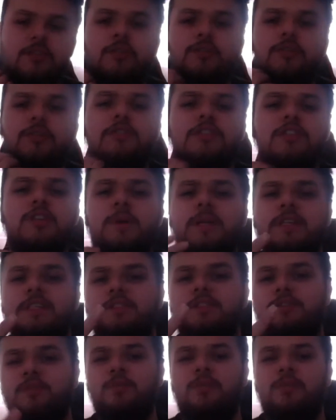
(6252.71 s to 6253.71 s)
Those are the main
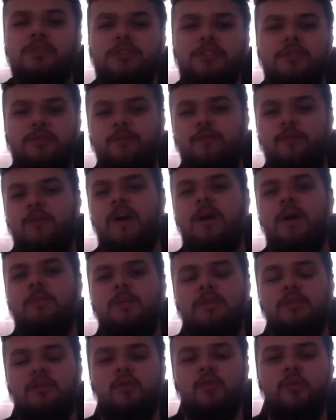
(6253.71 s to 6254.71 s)
two spots you can find
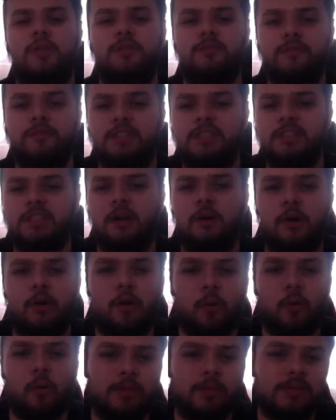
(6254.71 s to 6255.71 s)
me. You can always reach out. I've
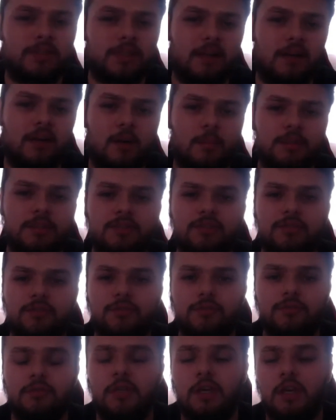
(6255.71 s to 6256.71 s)
got a website coming
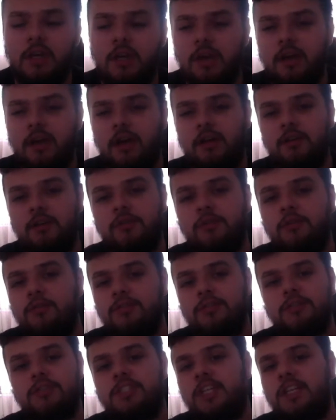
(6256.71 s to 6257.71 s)
soon. You can
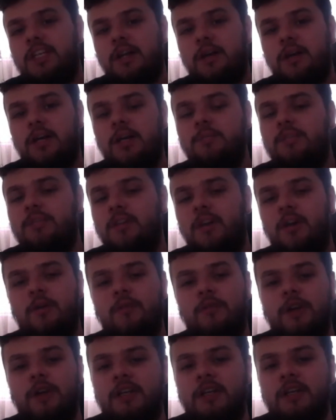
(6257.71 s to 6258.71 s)
also check out
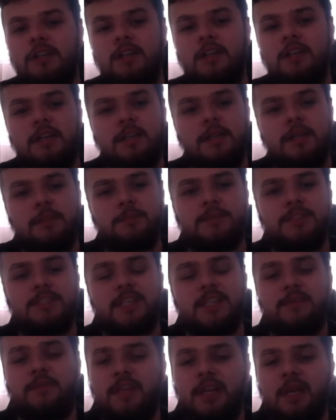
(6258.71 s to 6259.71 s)
MDRN.
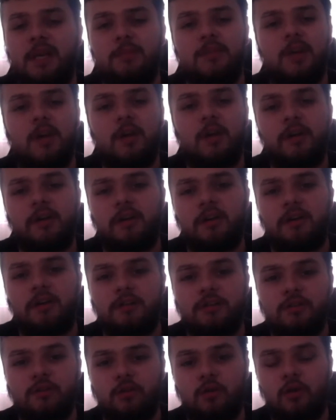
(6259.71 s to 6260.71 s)
Same thing,
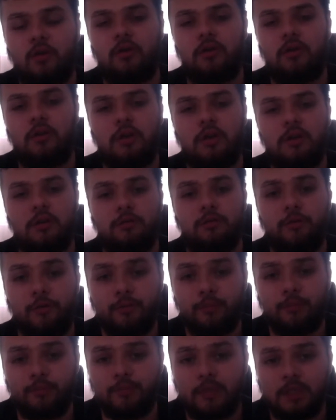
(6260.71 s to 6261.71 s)

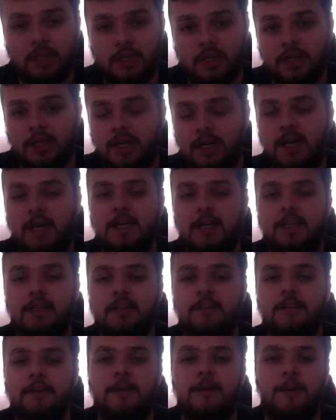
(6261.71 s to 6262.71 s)
MDRN_group.
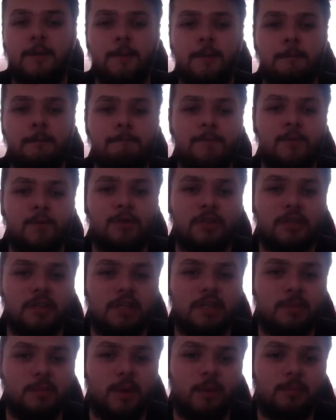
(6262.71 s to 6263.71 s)
And you can
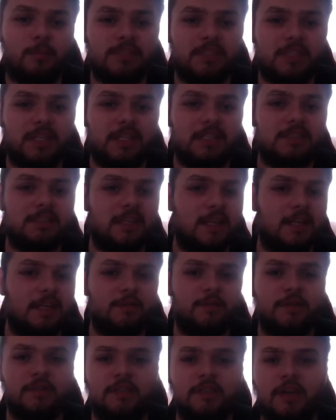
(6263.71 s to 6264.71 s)
keep up to date to
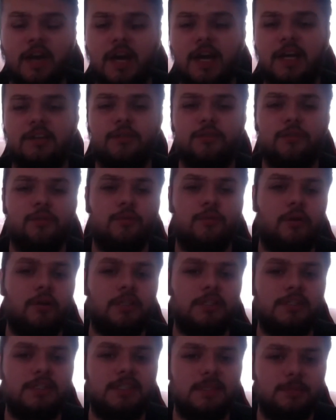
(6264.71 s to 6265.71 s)
anything that I do or
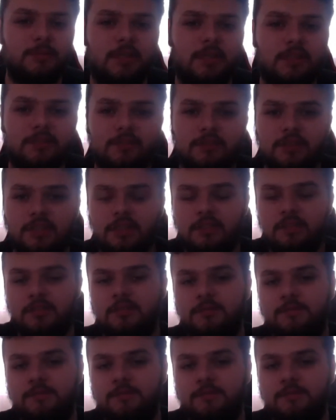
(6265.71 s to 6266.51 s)
the team does on there.